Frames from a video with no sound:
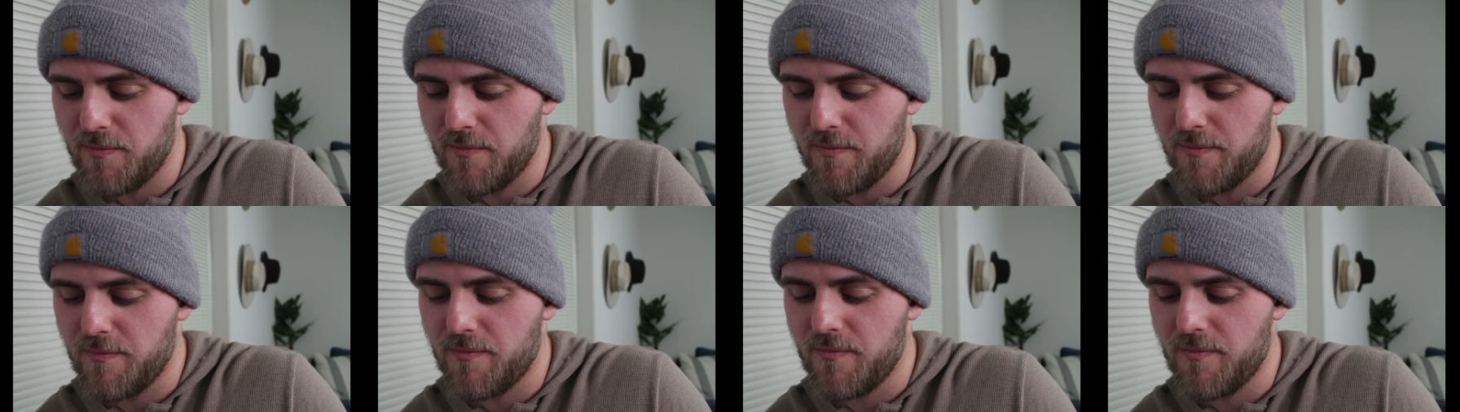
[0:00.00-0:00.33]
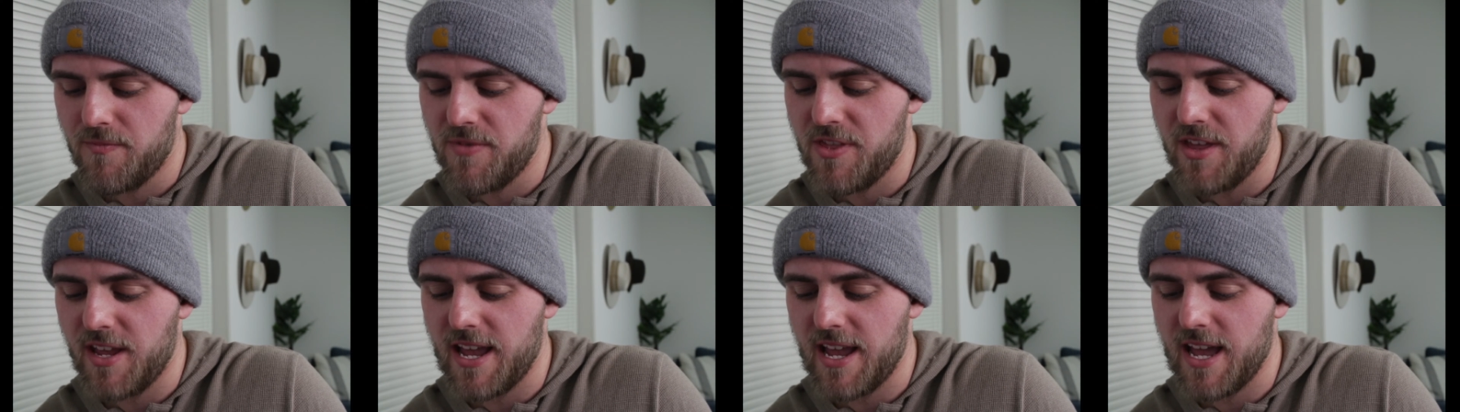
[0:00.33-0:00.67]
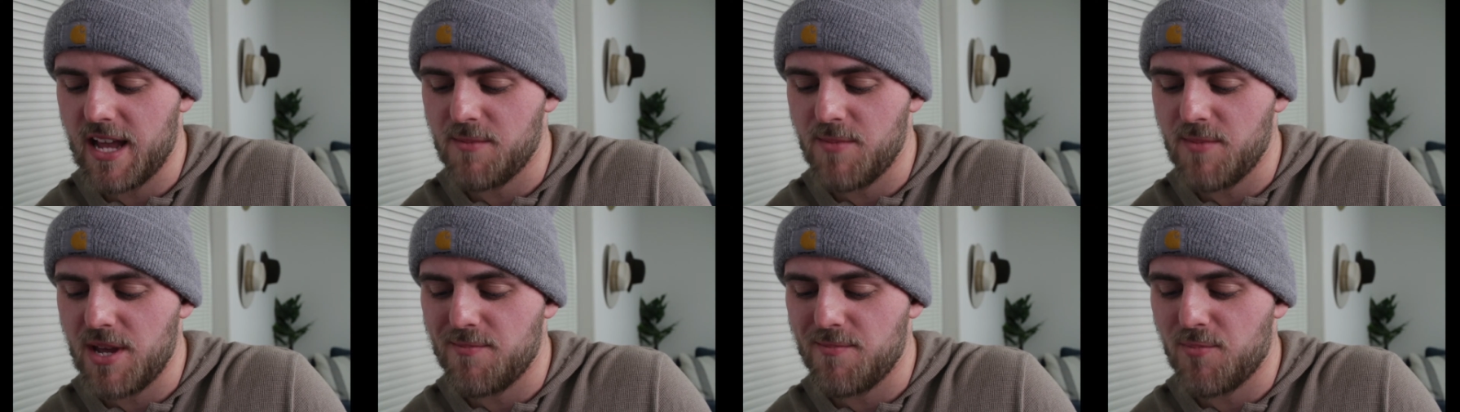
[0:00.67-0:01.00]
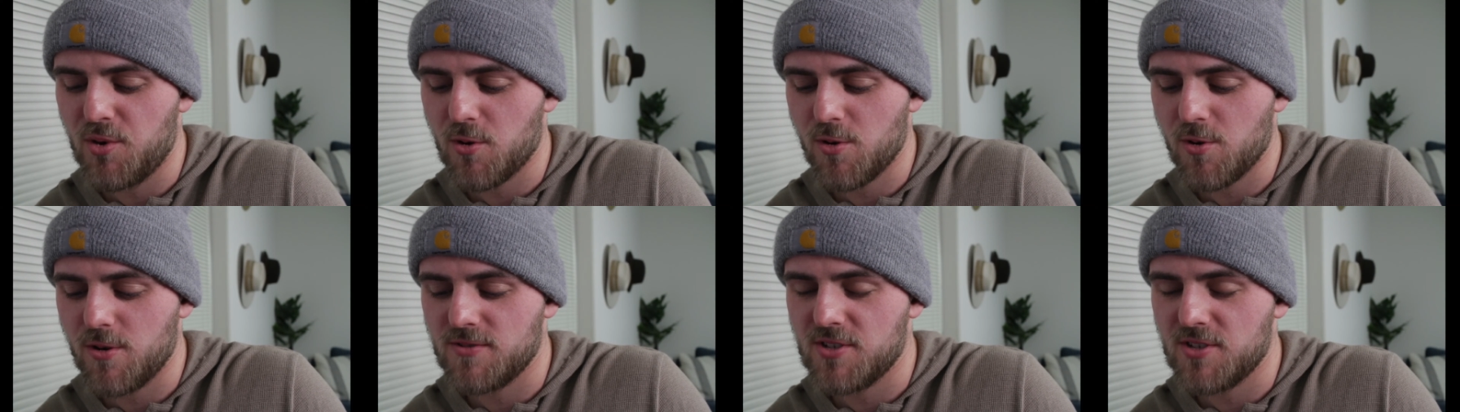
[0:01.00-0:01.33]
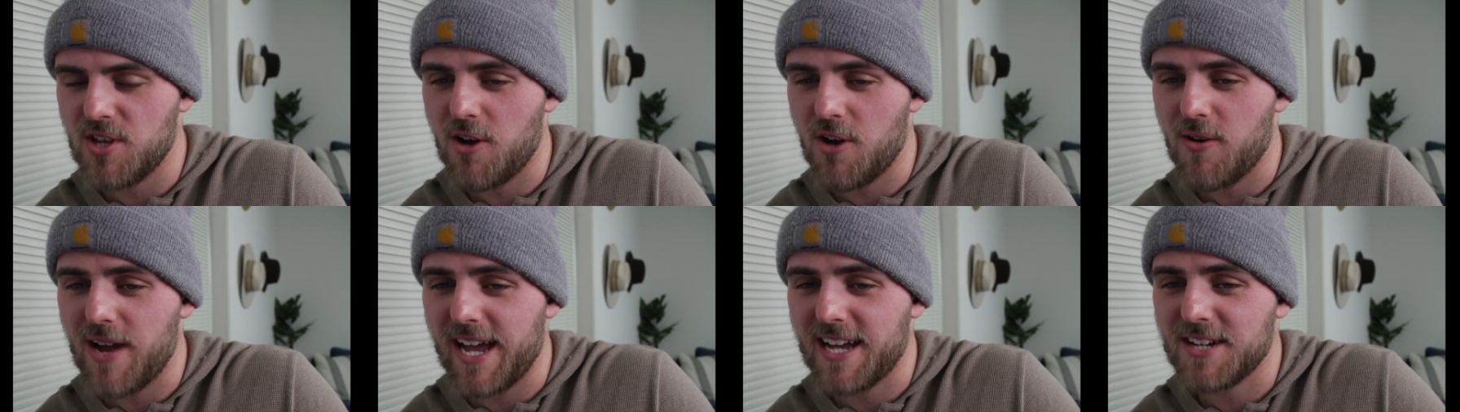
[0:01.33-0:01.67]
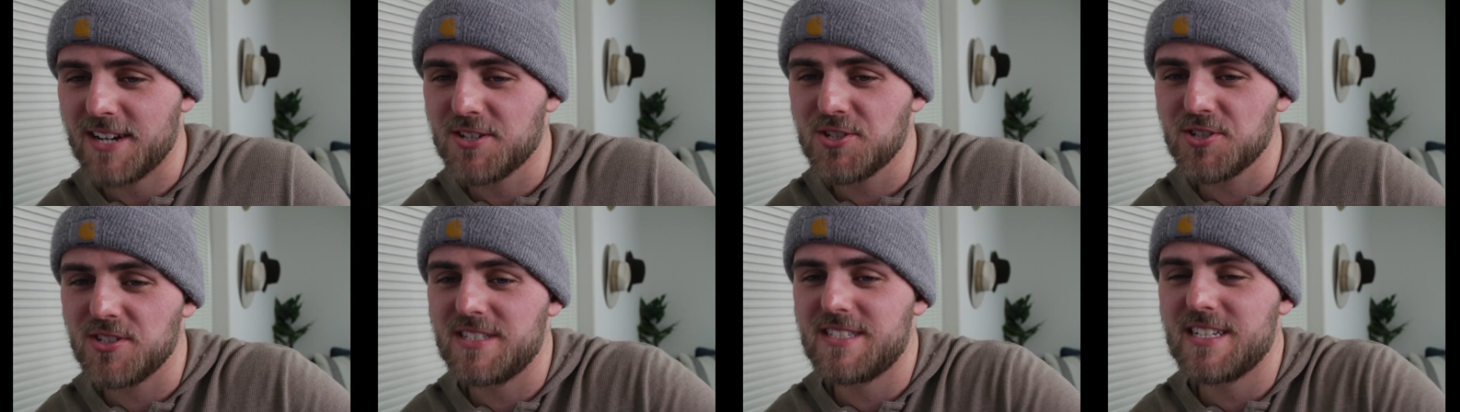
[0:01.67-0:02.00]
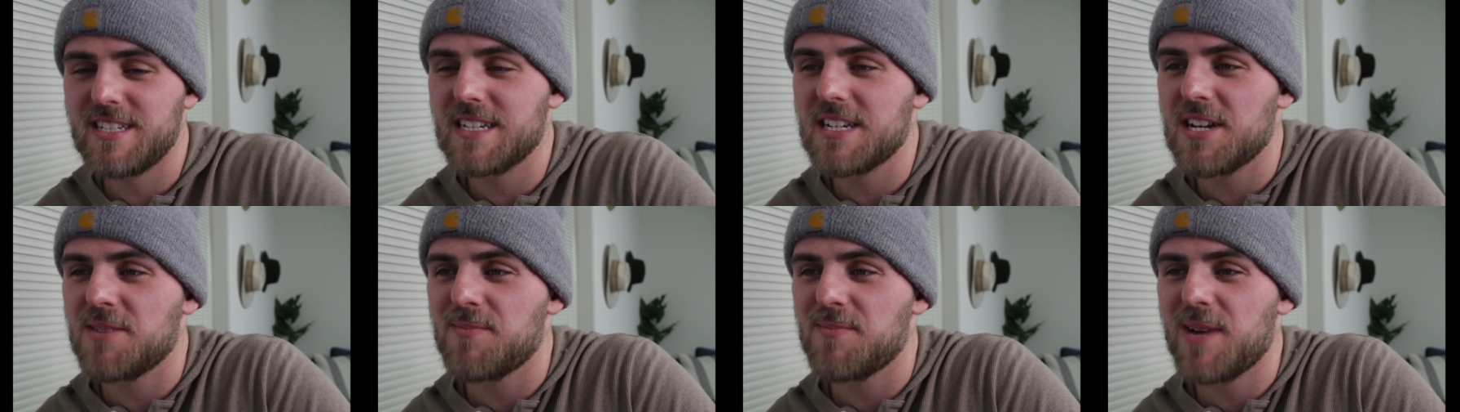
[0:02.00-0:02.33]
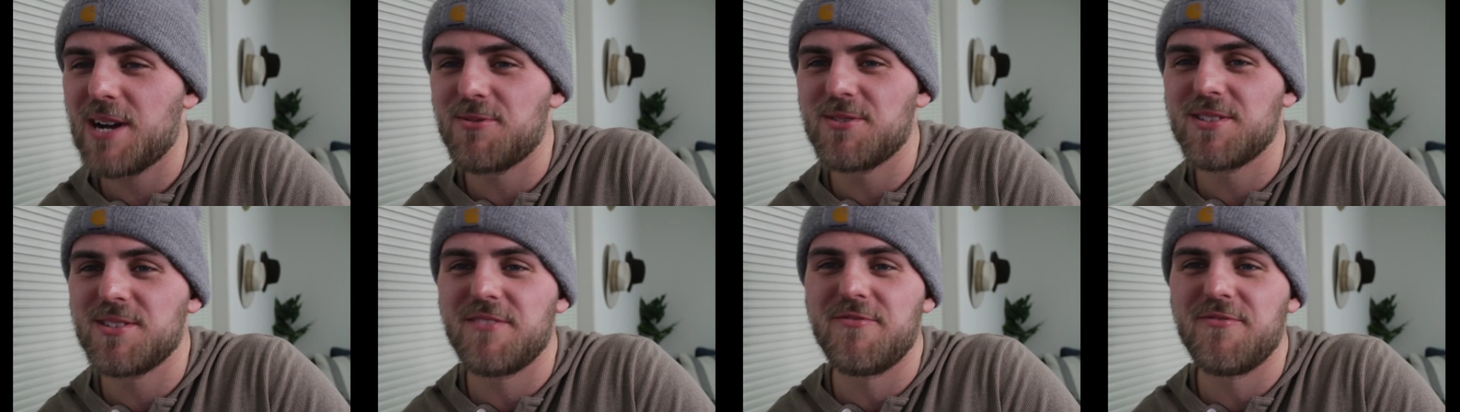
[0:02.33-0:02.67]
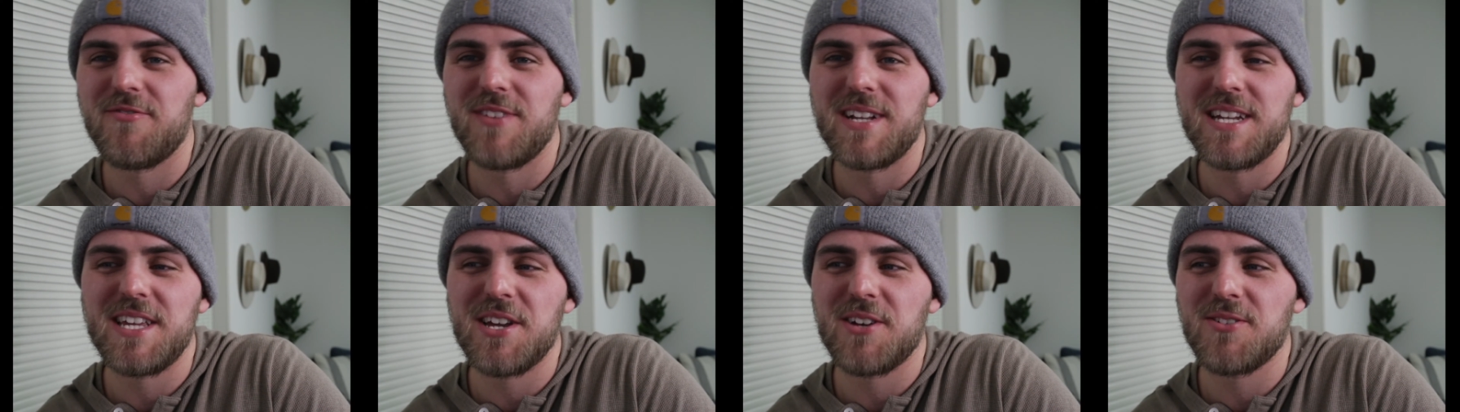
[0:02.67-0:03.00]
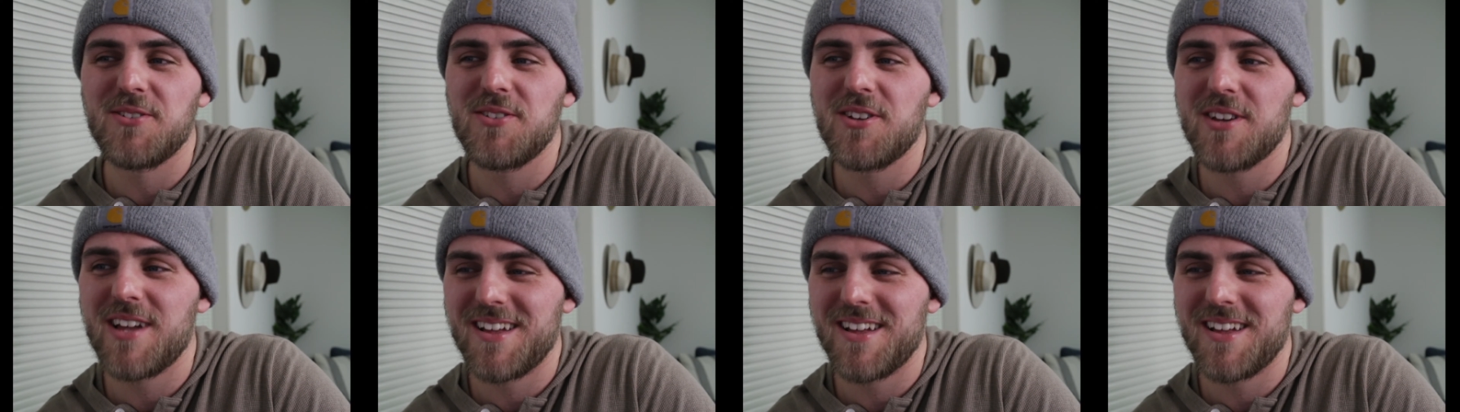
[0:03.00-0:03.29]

the anime Boruto? I actually did come out with a video